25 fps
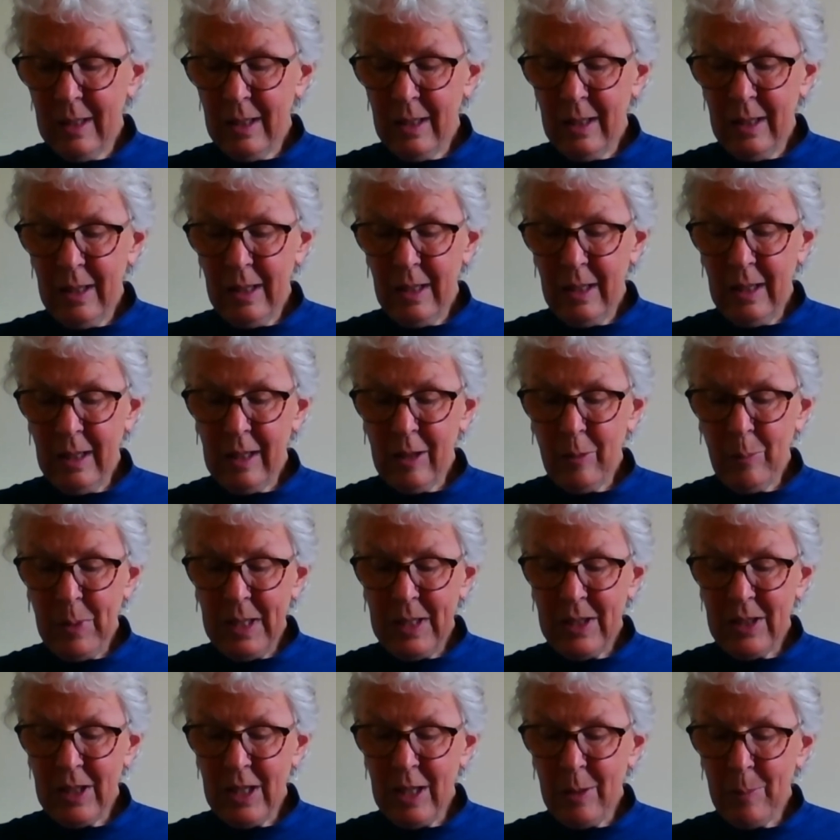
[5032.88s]
It can be
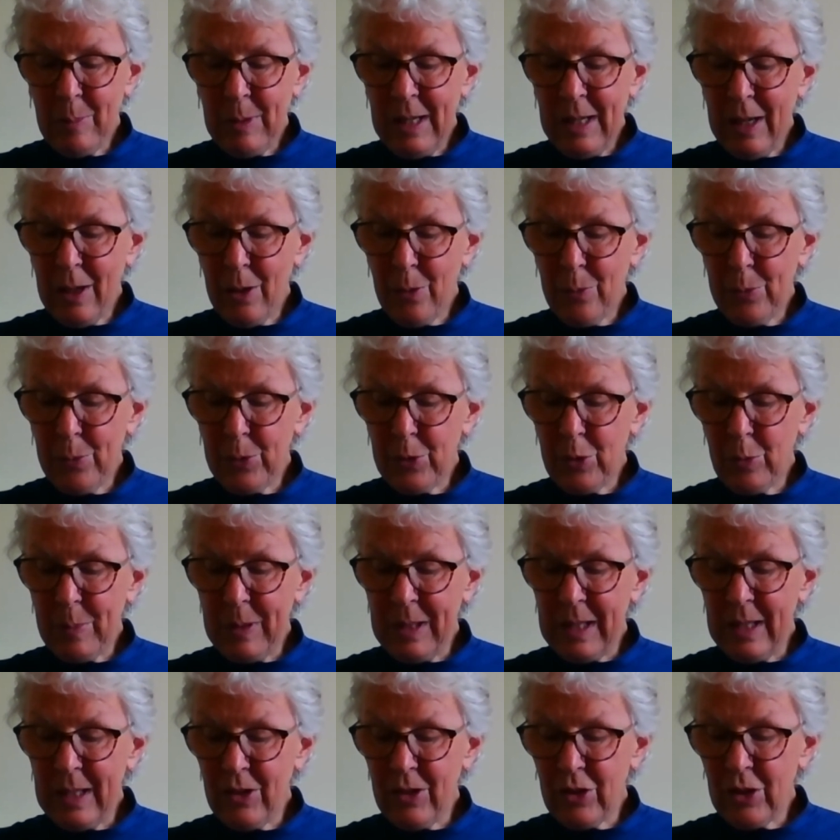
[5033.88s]
deeply helpful to
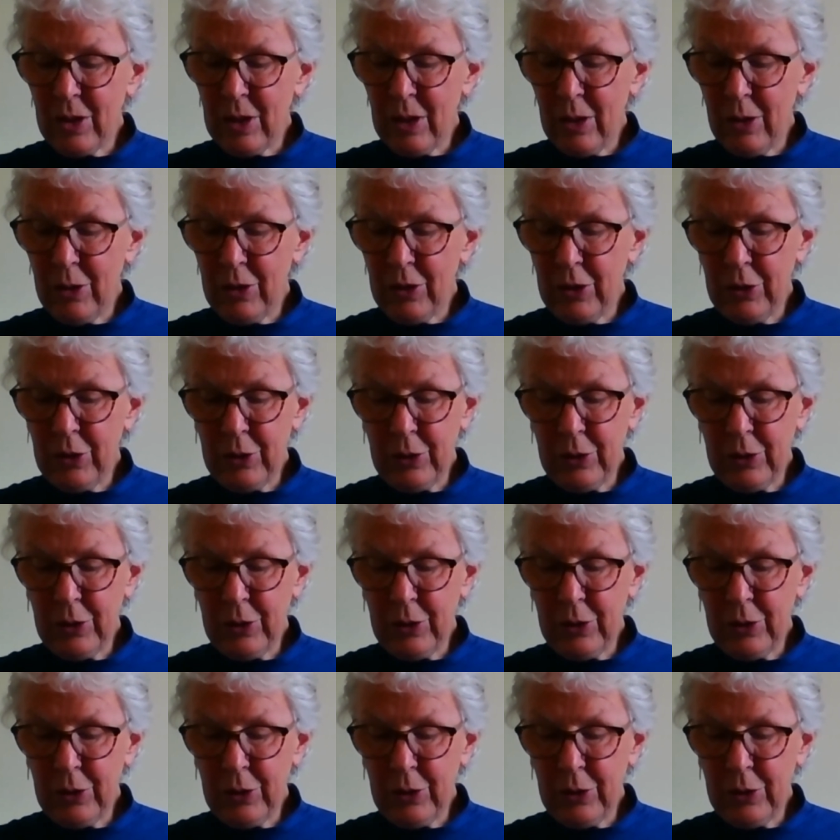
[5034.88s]
begin to notice